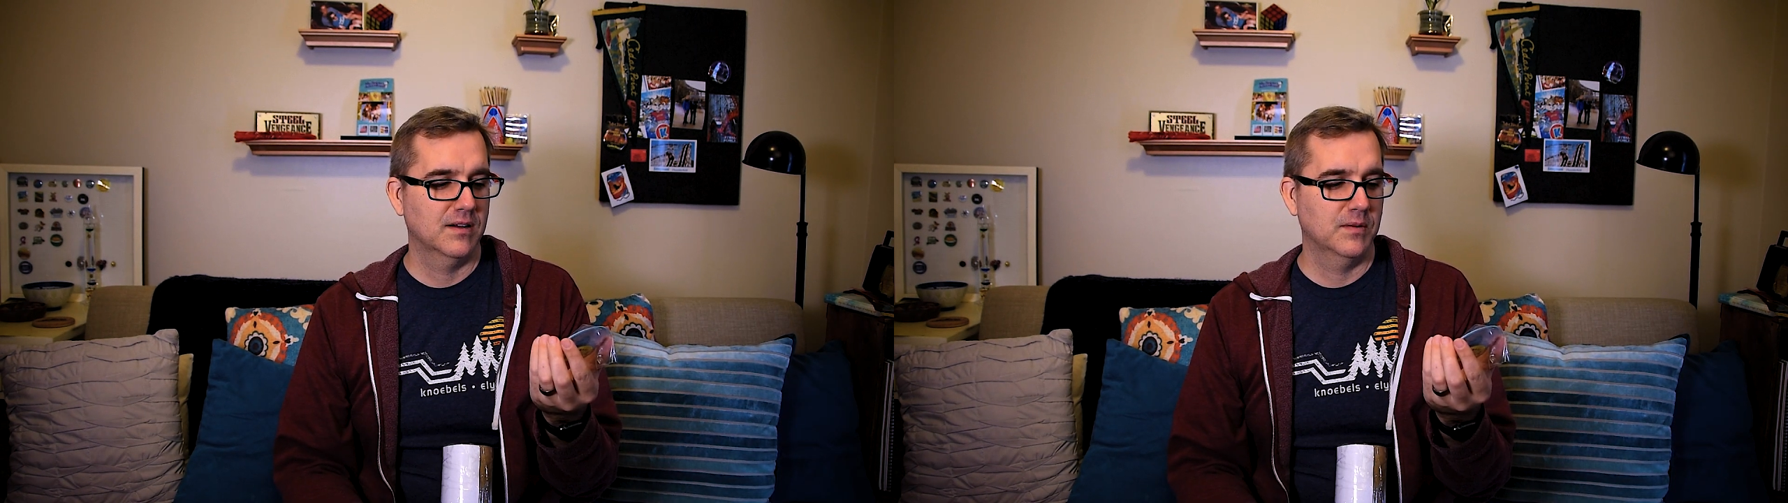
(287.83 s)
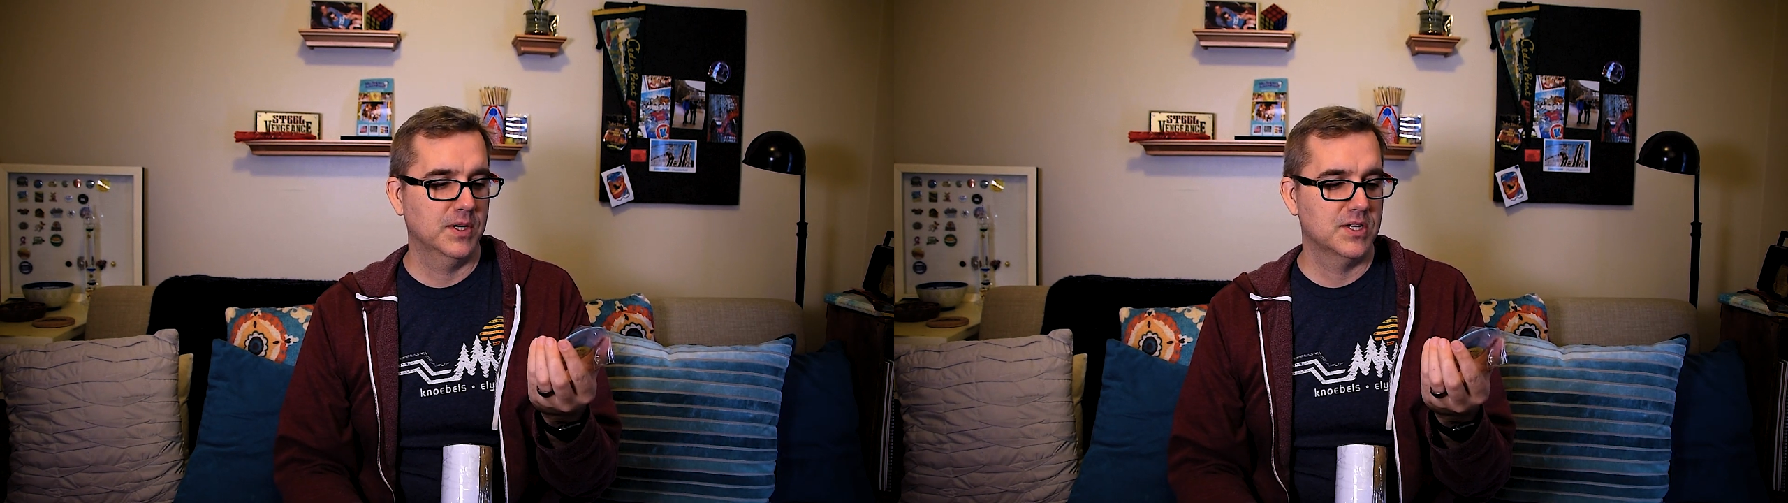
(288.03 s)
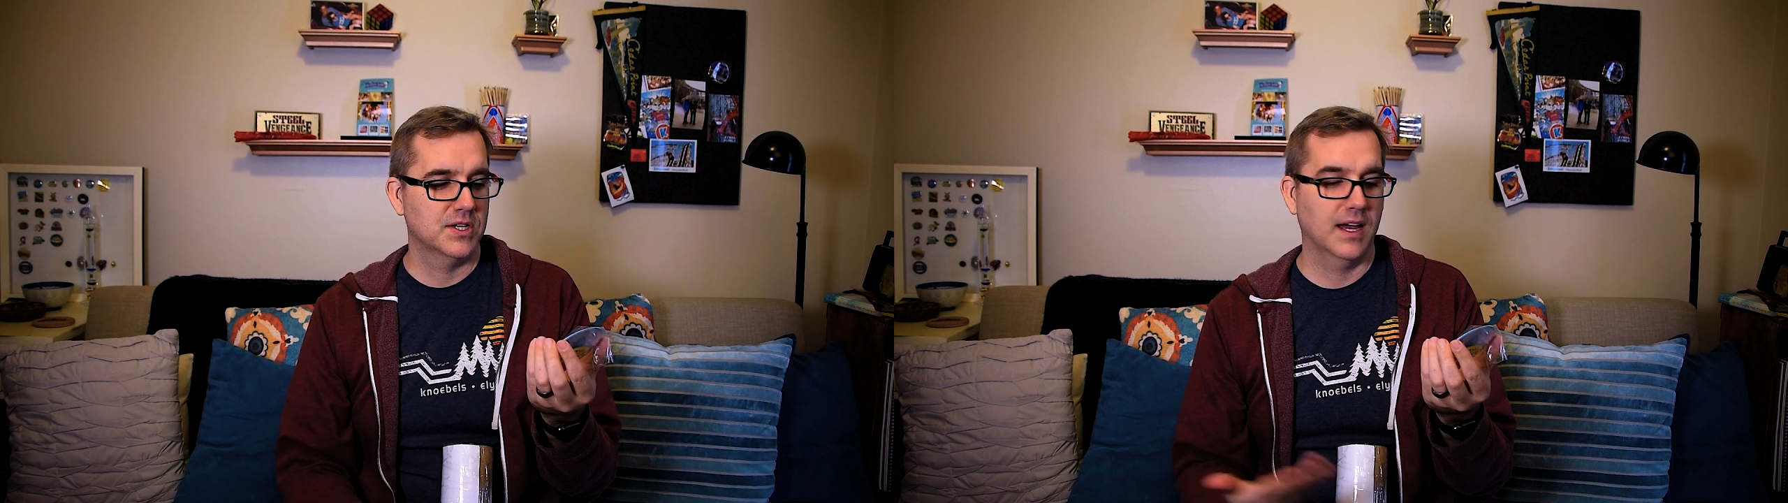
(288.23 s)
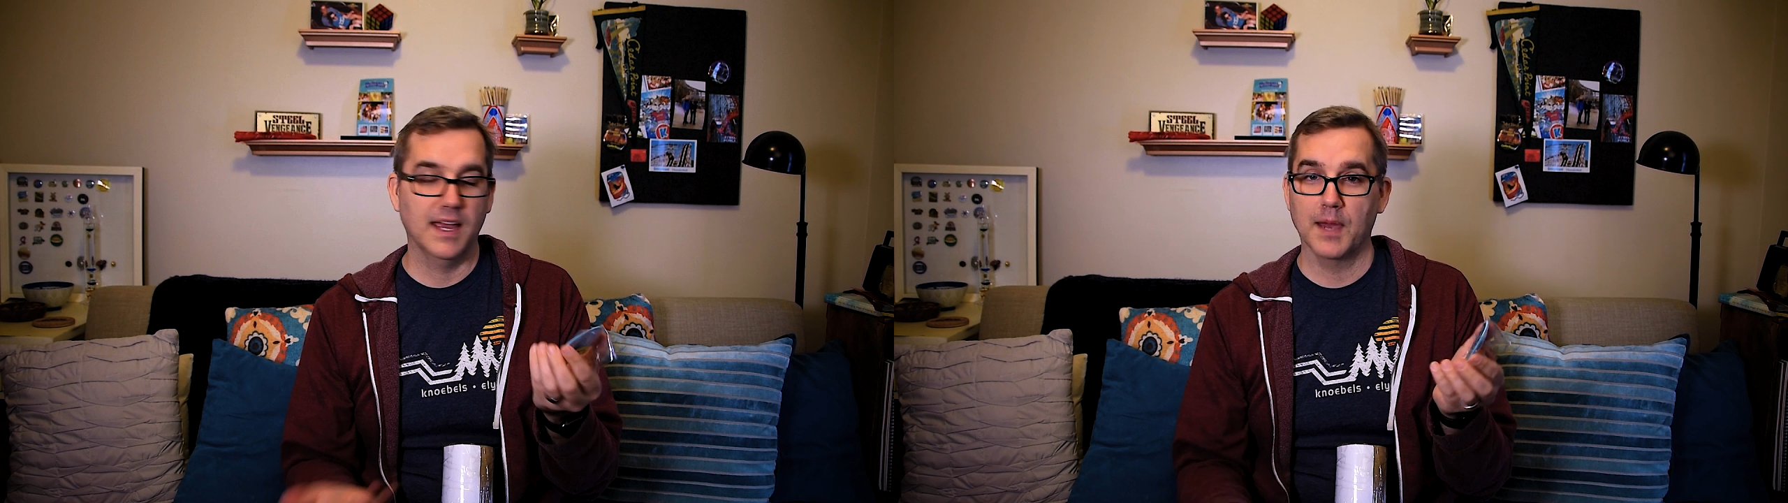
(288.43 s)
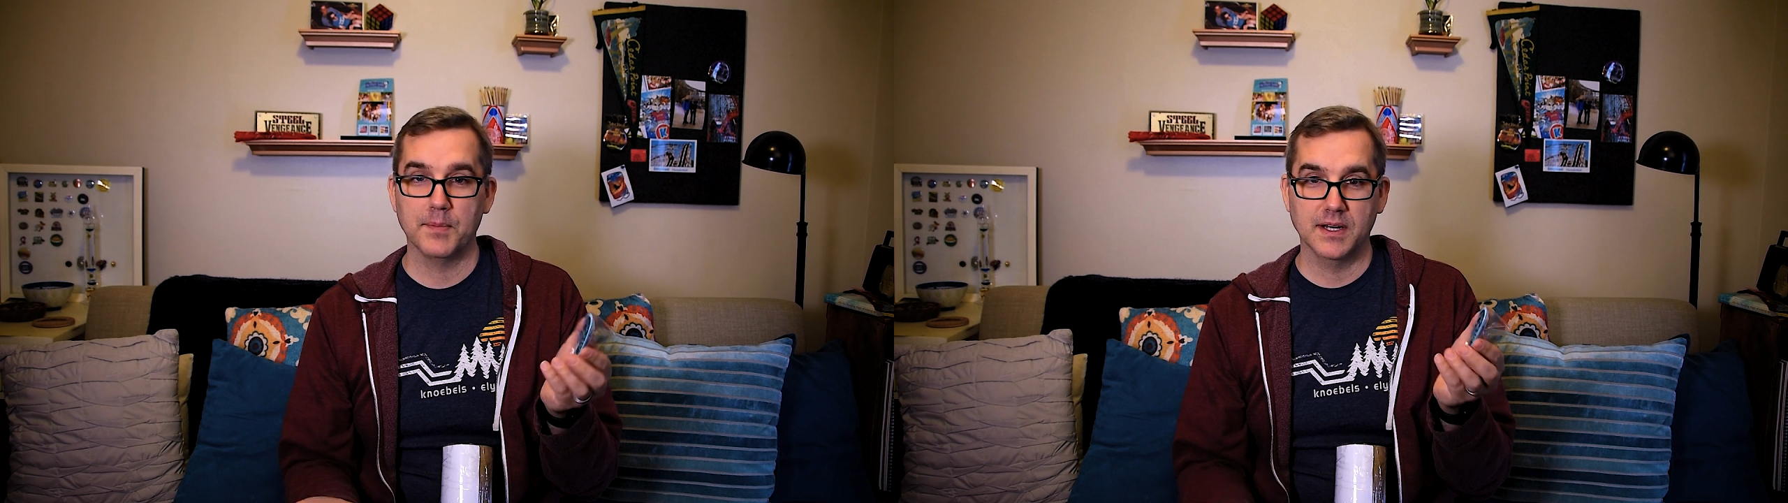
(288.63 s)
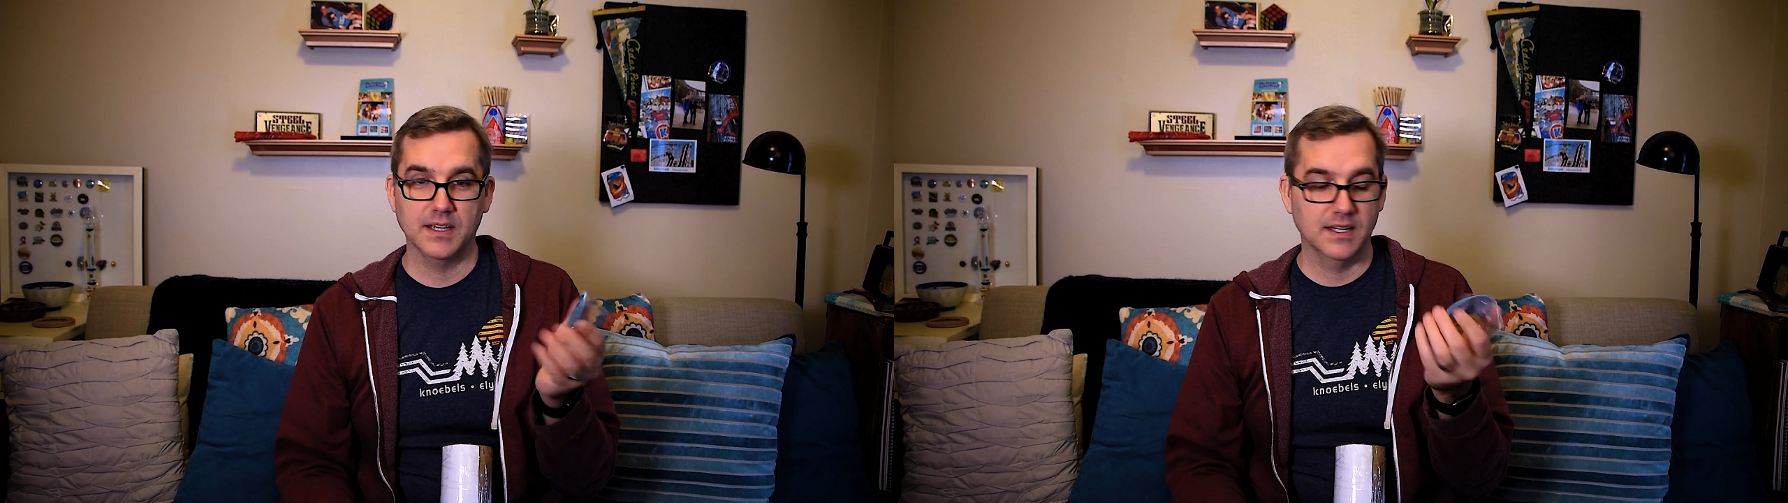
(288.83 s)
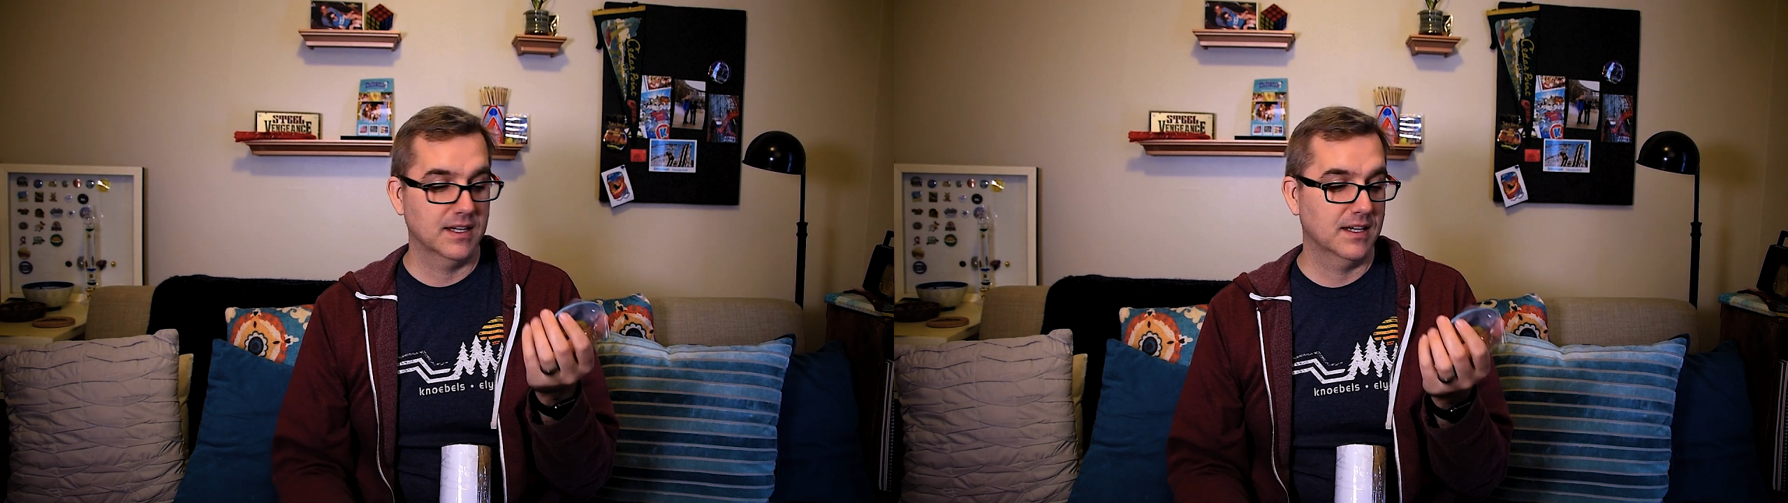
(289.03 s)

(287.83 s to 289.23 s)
which I